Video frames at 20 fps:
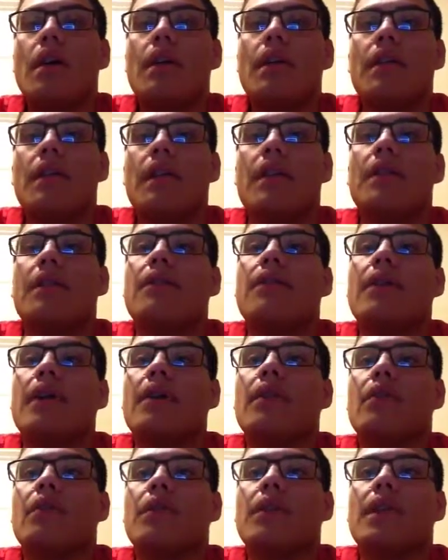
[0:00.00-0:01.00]
Then the
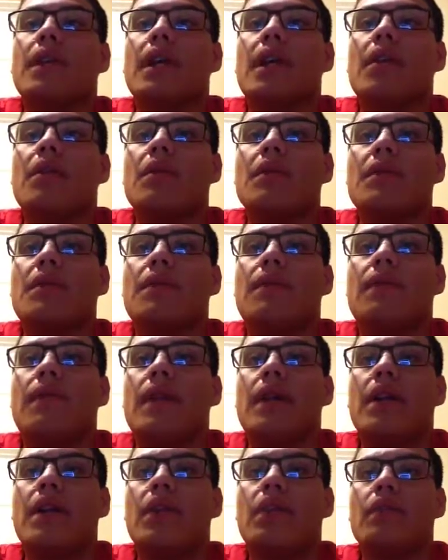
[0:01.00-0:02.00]
final one they gave was
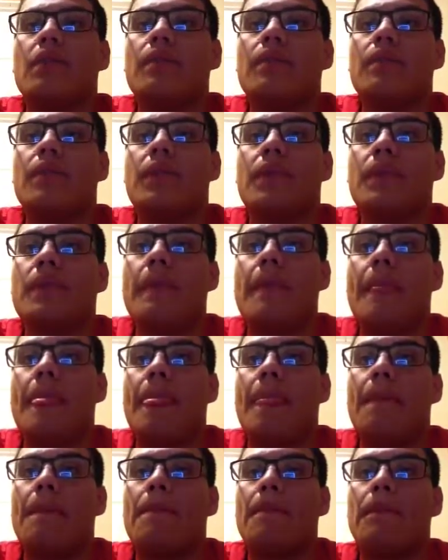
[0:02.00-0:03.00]
ferio.
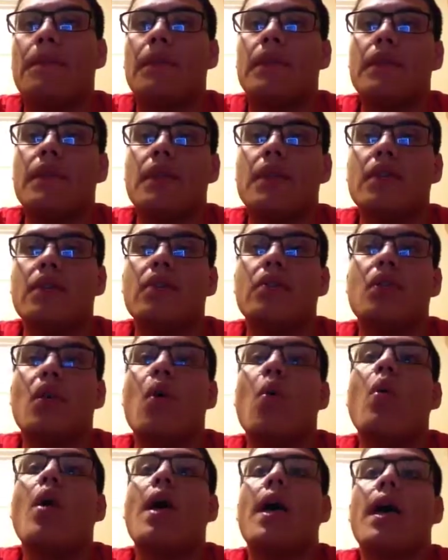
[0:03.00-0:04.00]
It says
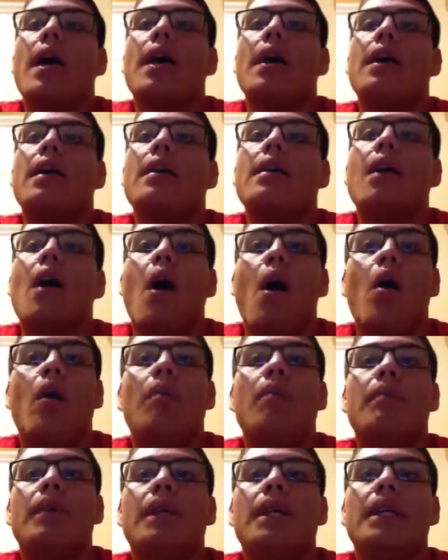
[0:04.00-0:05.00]
no A are
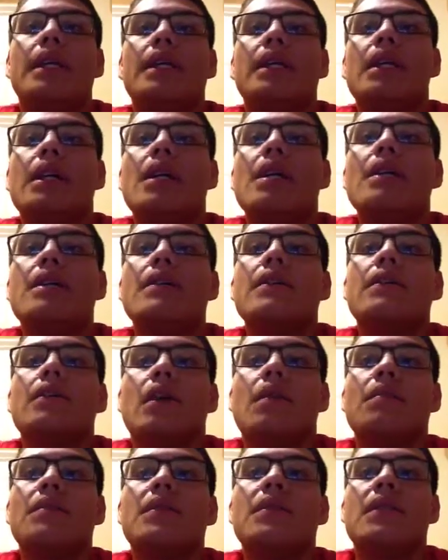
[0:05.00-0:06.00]
B,
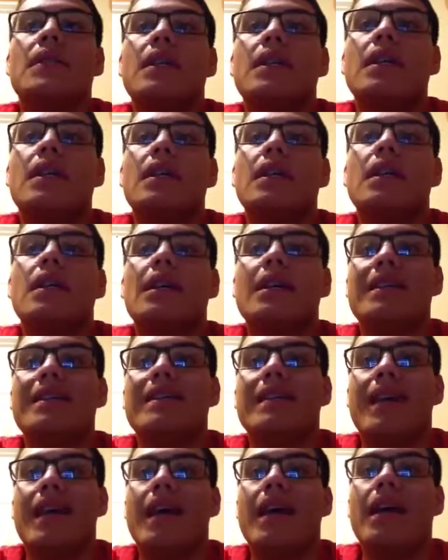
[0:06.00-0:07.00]
some C
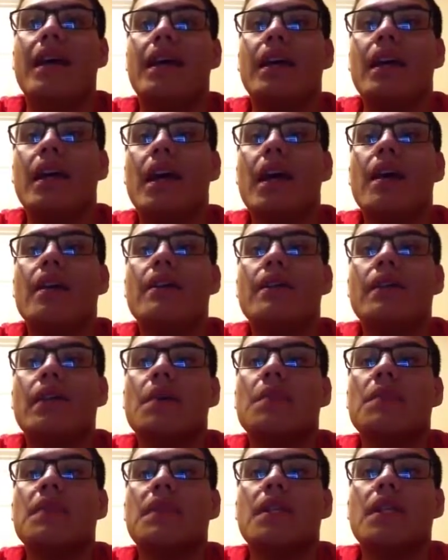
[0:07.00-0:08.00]
is A,
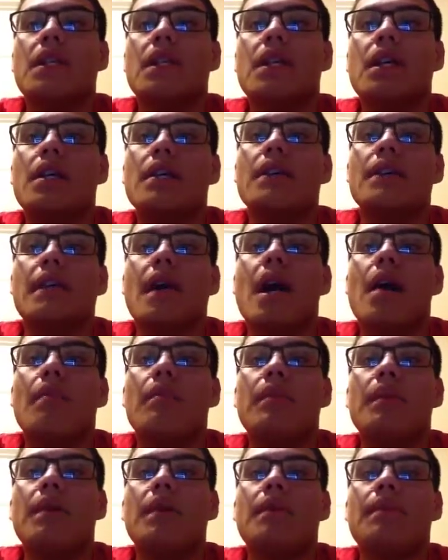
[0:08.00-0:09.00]
some C is not
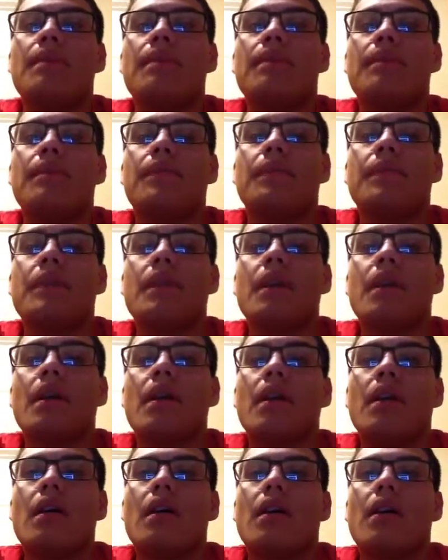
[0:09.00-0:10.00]
B.
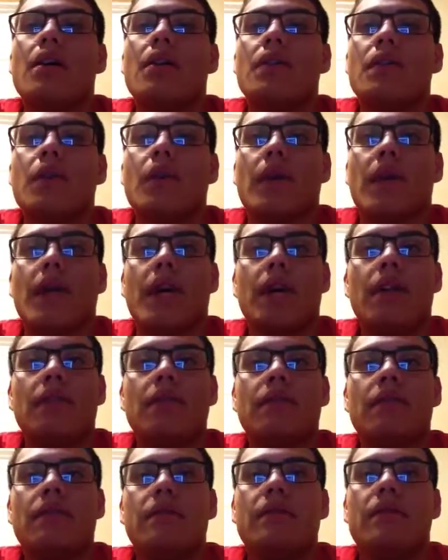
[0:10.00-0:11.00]
So
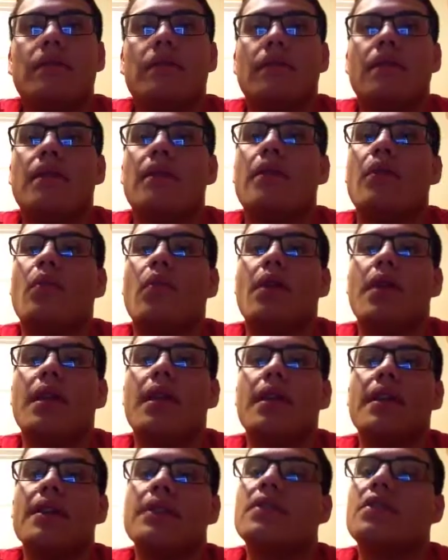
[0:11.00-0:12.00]
again, the wording
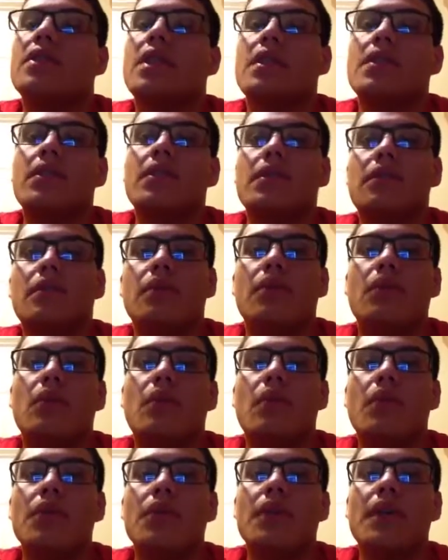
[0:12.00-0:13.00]
in this changed one
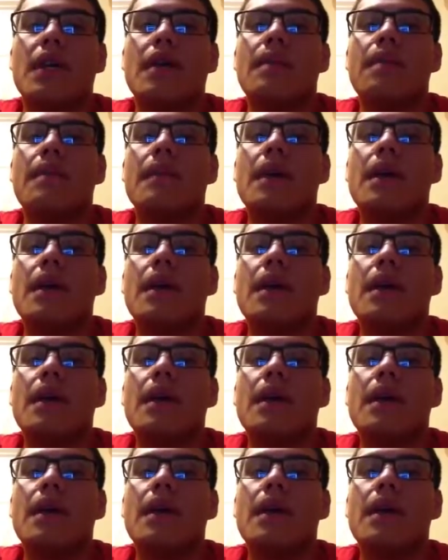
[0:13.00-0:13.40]
more time.